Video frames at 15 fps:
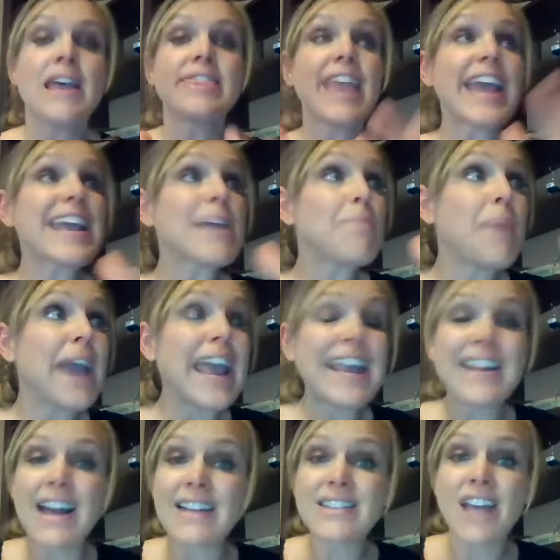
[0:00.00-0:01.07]
they get
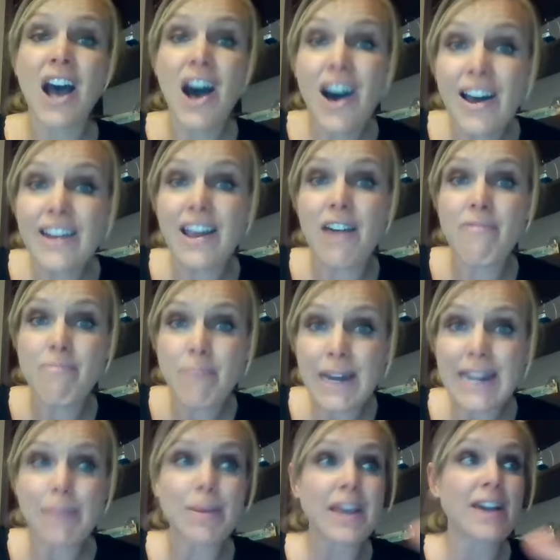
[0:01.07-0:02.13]
paid a ton of
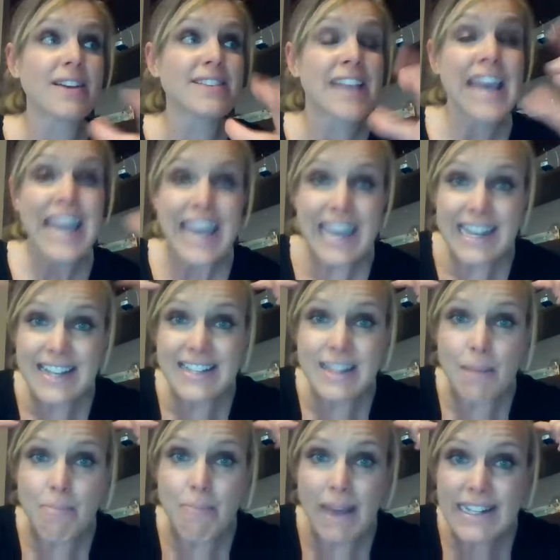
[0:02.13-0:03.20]
money because it is
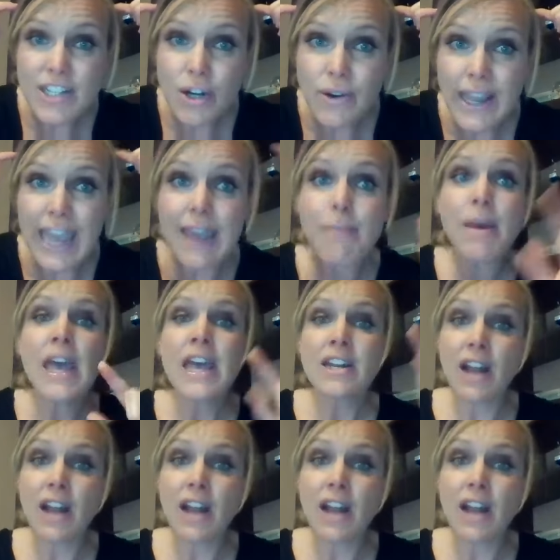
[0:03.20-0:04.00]
the mental game,